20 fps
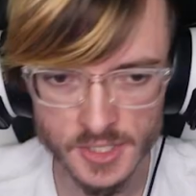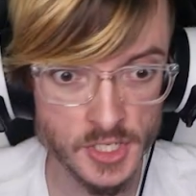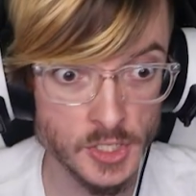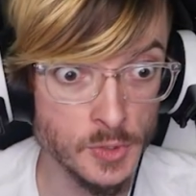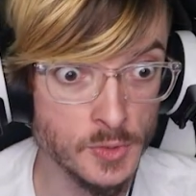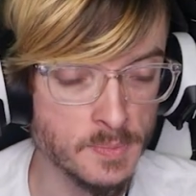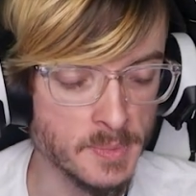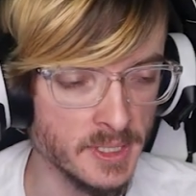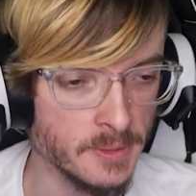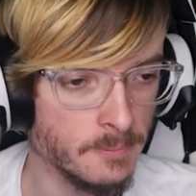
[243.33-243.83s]

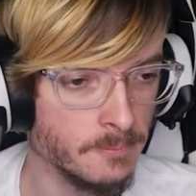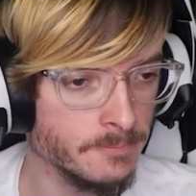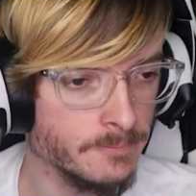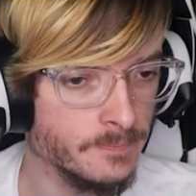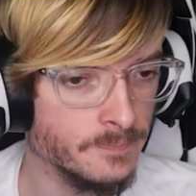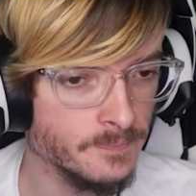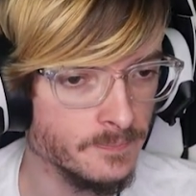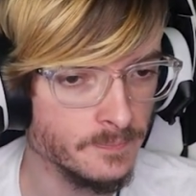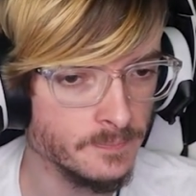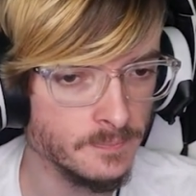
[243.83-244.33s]
Excuse me.
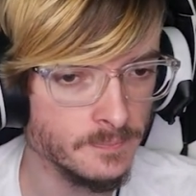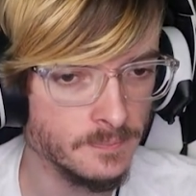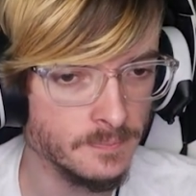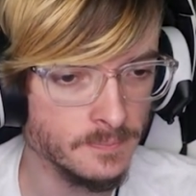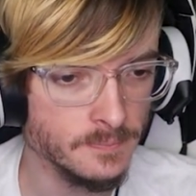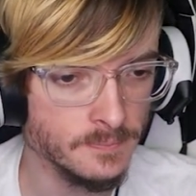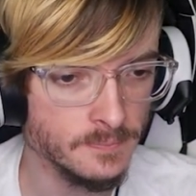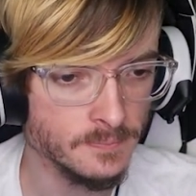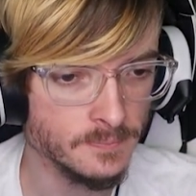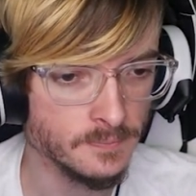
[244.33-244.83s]

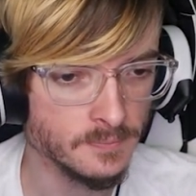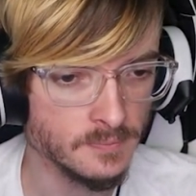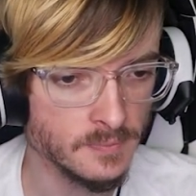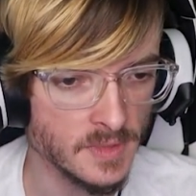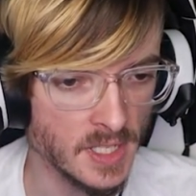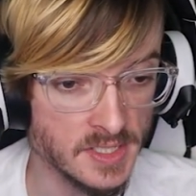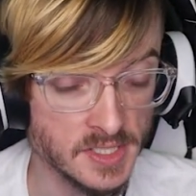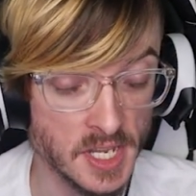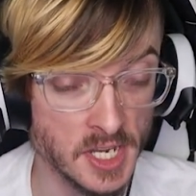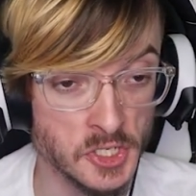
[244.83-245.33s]

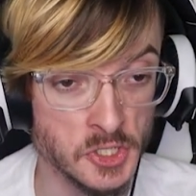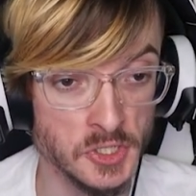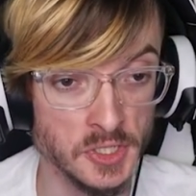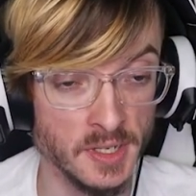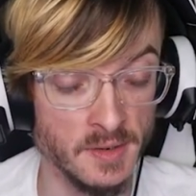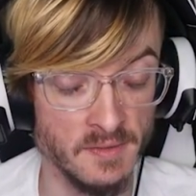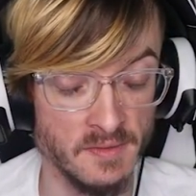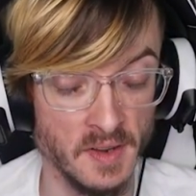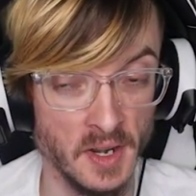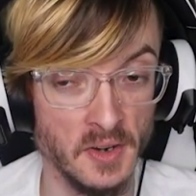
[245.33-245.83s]
That's
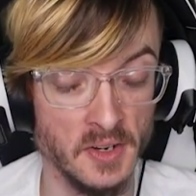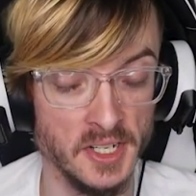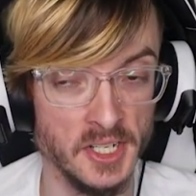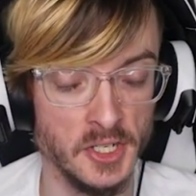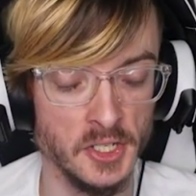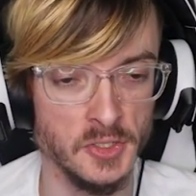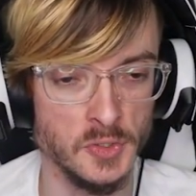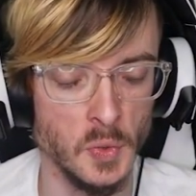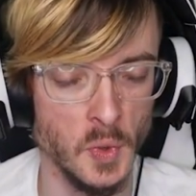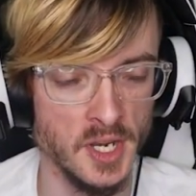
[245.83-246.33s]
actually a very
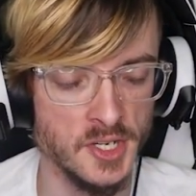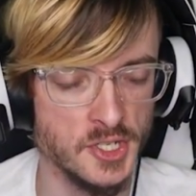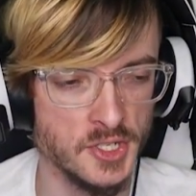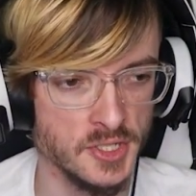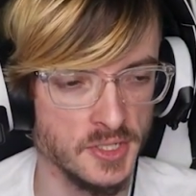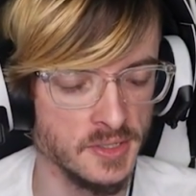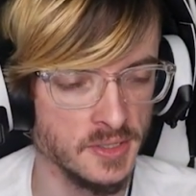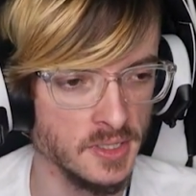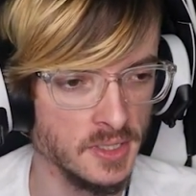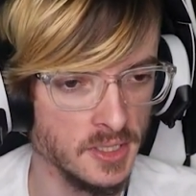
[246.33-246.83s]
good
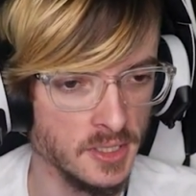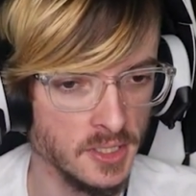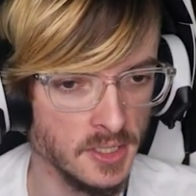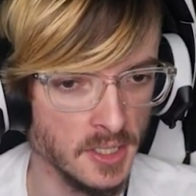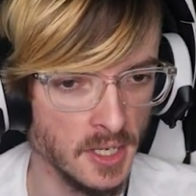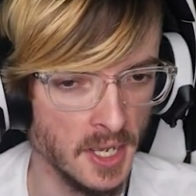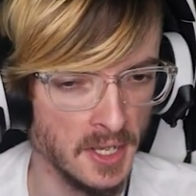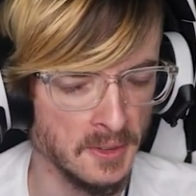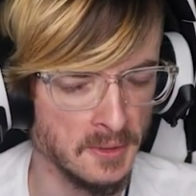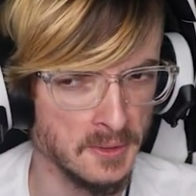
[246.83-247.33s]

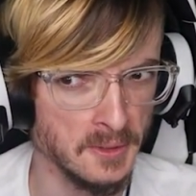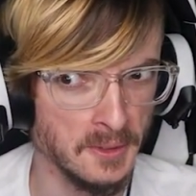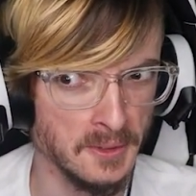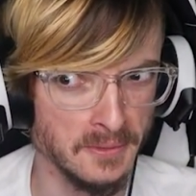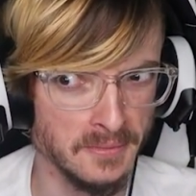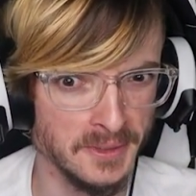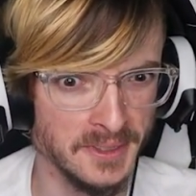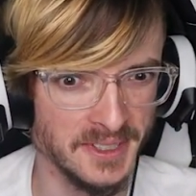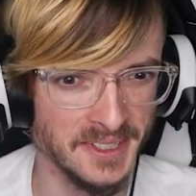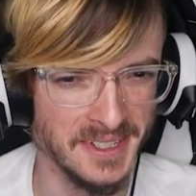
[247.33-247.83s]
question. I don't know
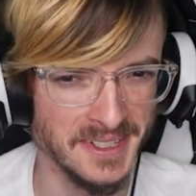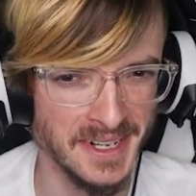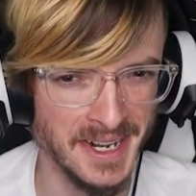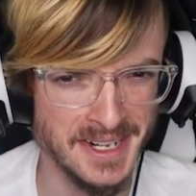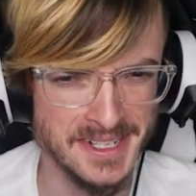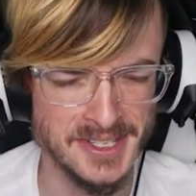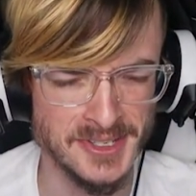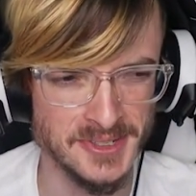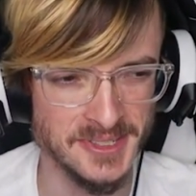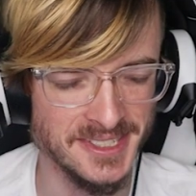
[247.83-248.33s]
if you're going to
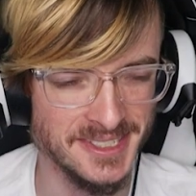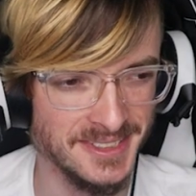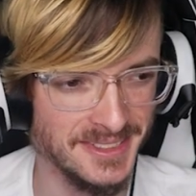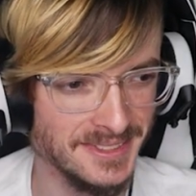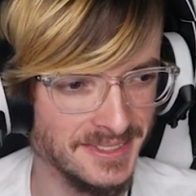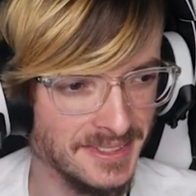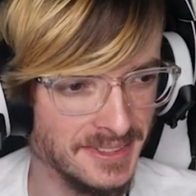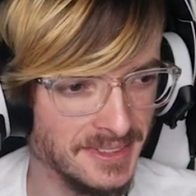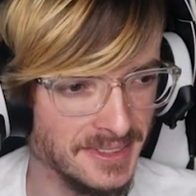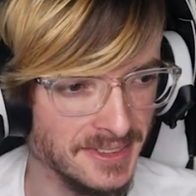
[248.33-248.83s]
answer it.
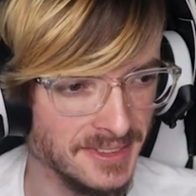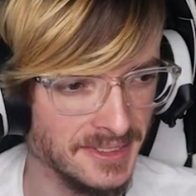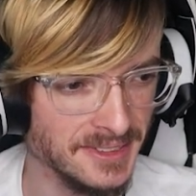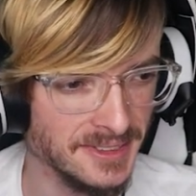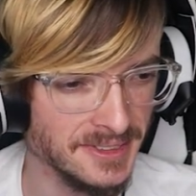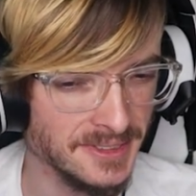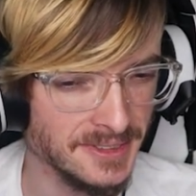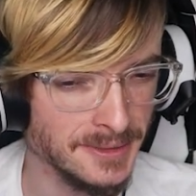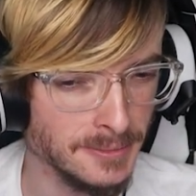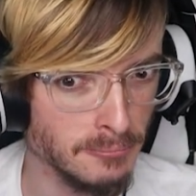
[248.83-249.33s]
Years old,
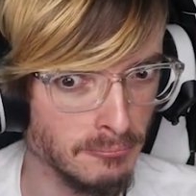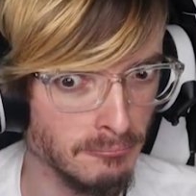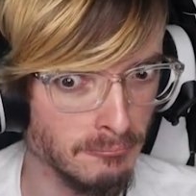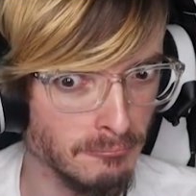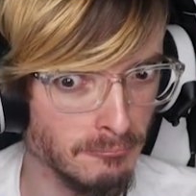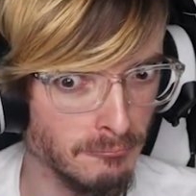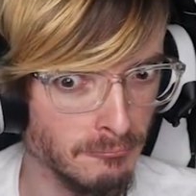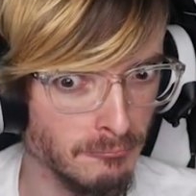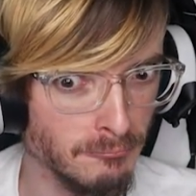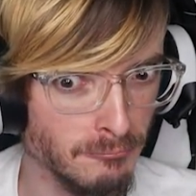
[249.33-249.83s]

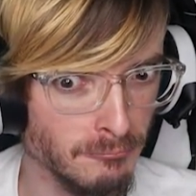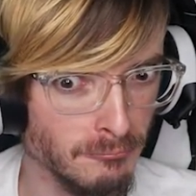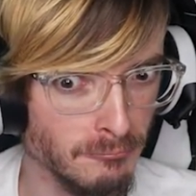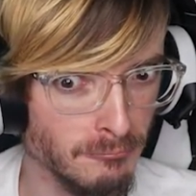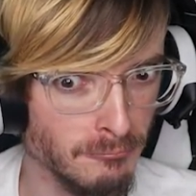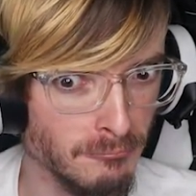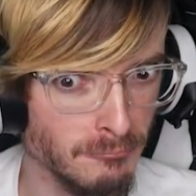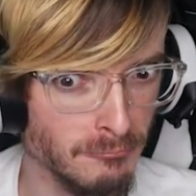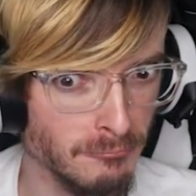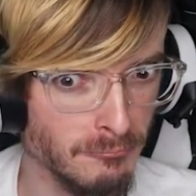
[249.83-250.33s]
but it's
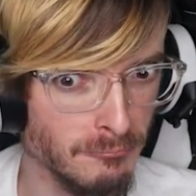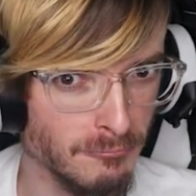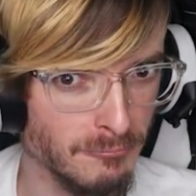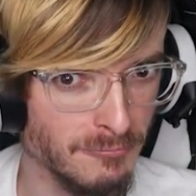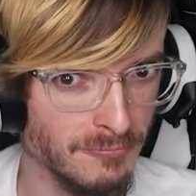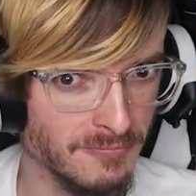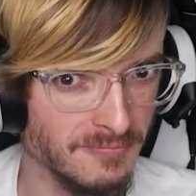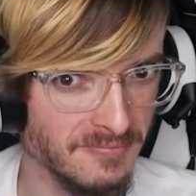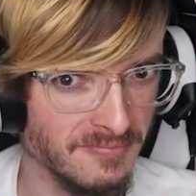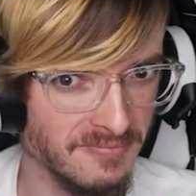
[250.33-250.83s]

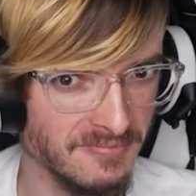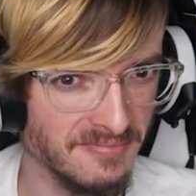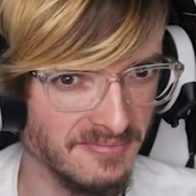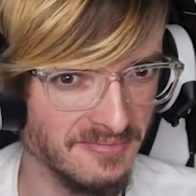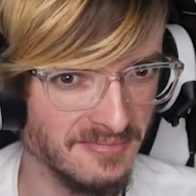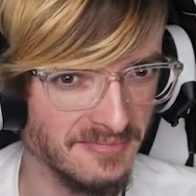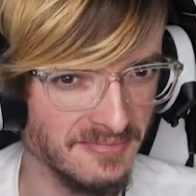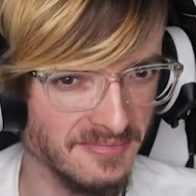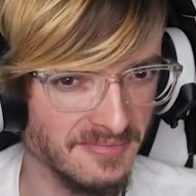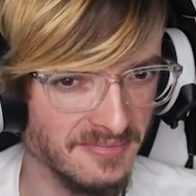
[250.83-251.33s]
unlikely that
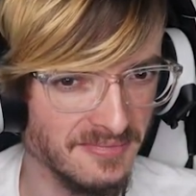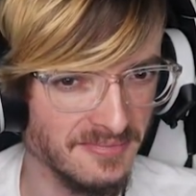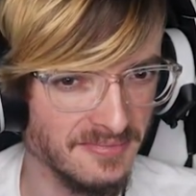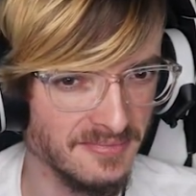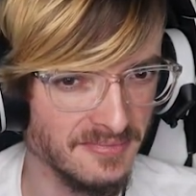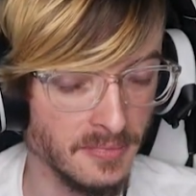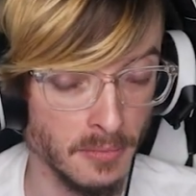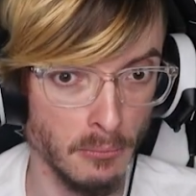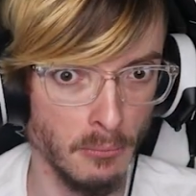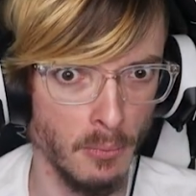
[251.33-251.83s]
many other
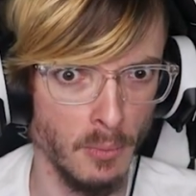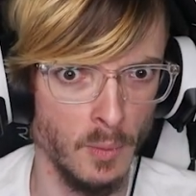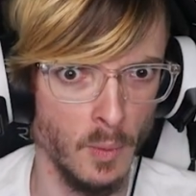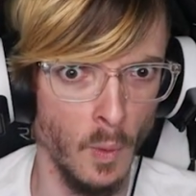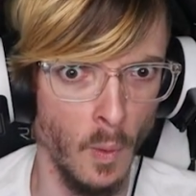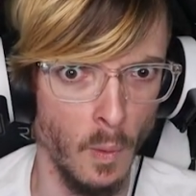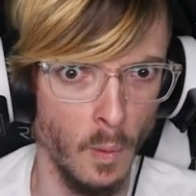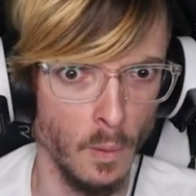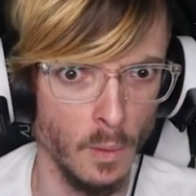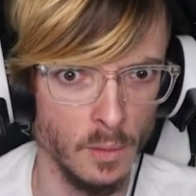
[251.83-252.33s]

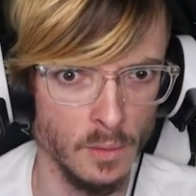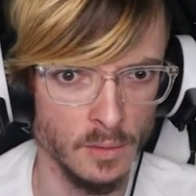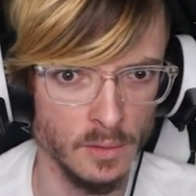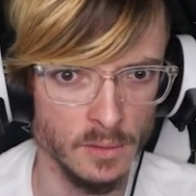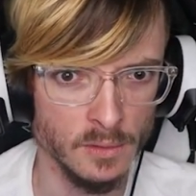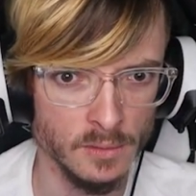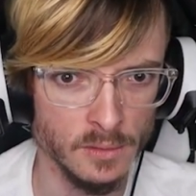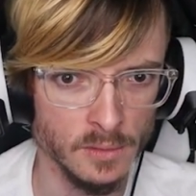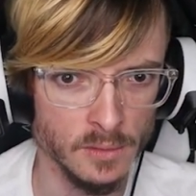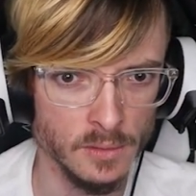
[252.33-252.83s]
technological oh.
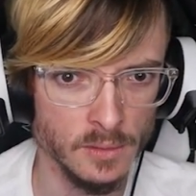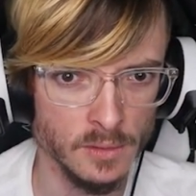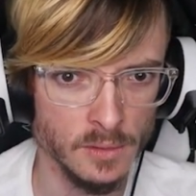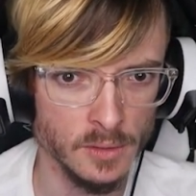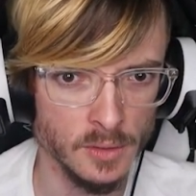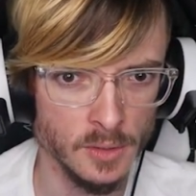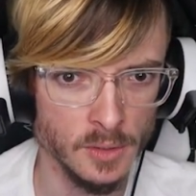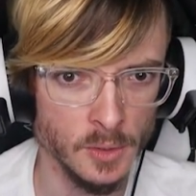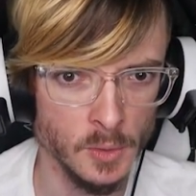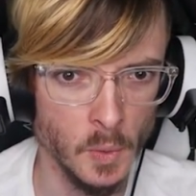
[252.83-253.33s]

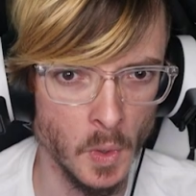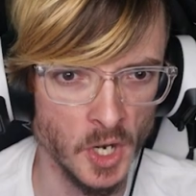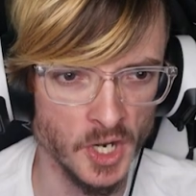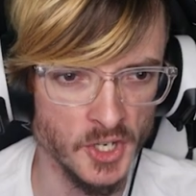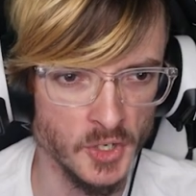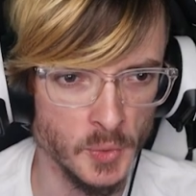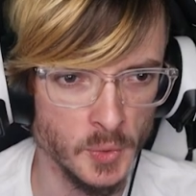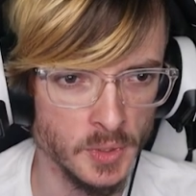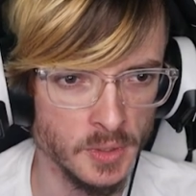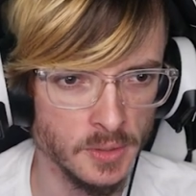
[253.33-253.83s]
civilizations had a
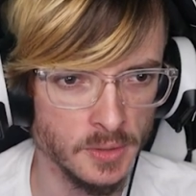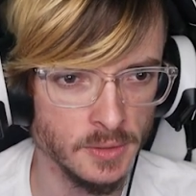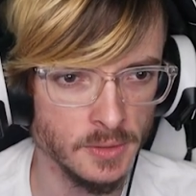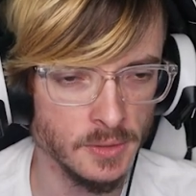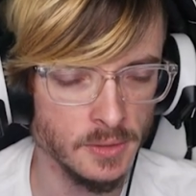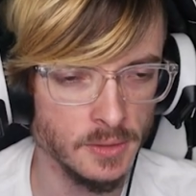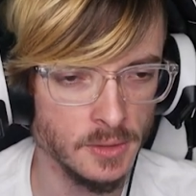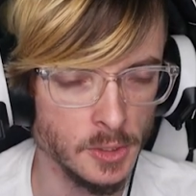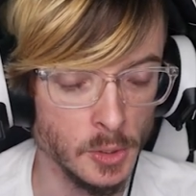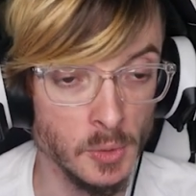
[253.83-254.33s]
chance Whoa. to
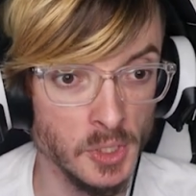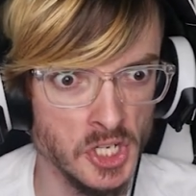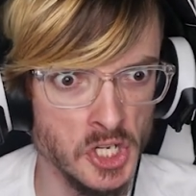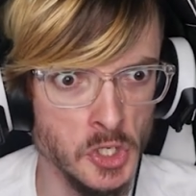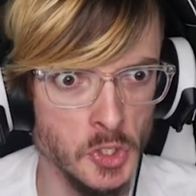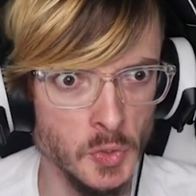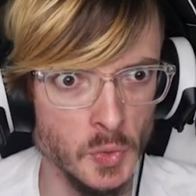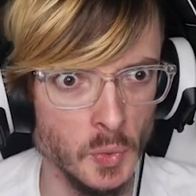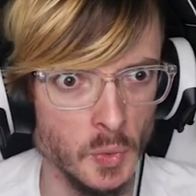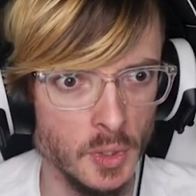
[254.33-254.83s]
appear before Who are
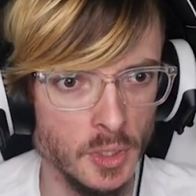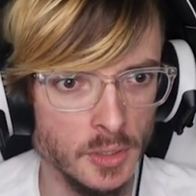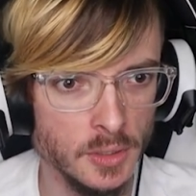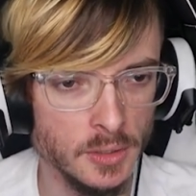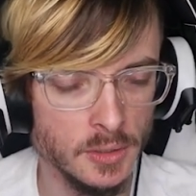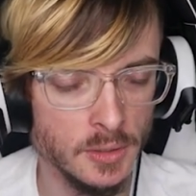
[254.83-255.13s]
you? Us.